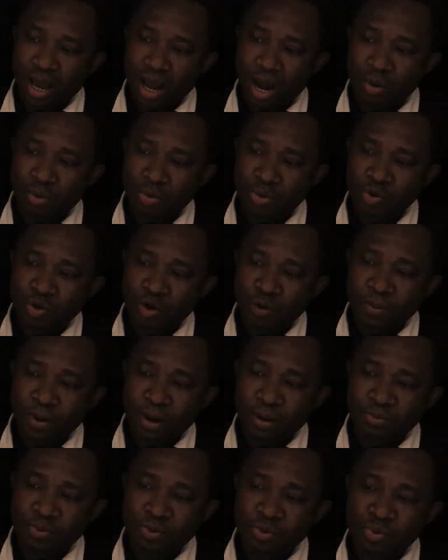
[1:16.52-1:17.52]
I will stop
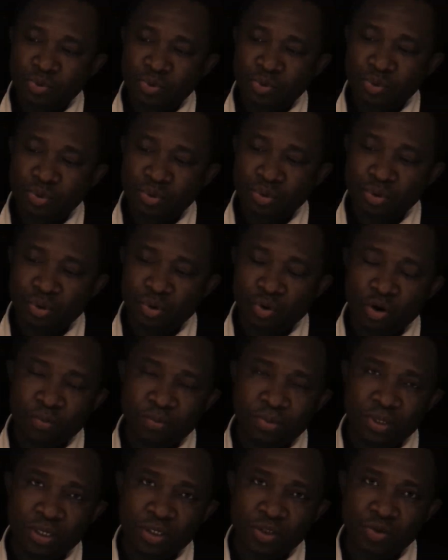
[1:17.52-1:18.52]
at 2
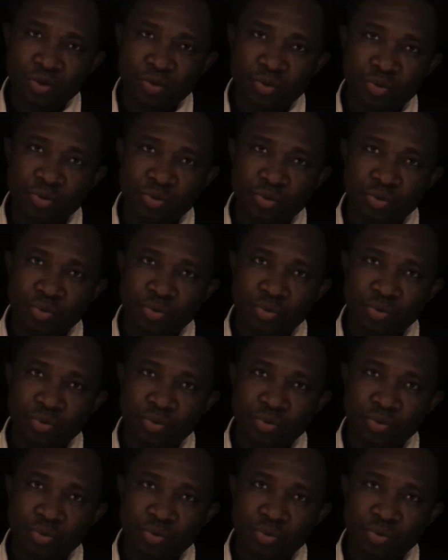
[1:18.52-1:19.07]
combination 2.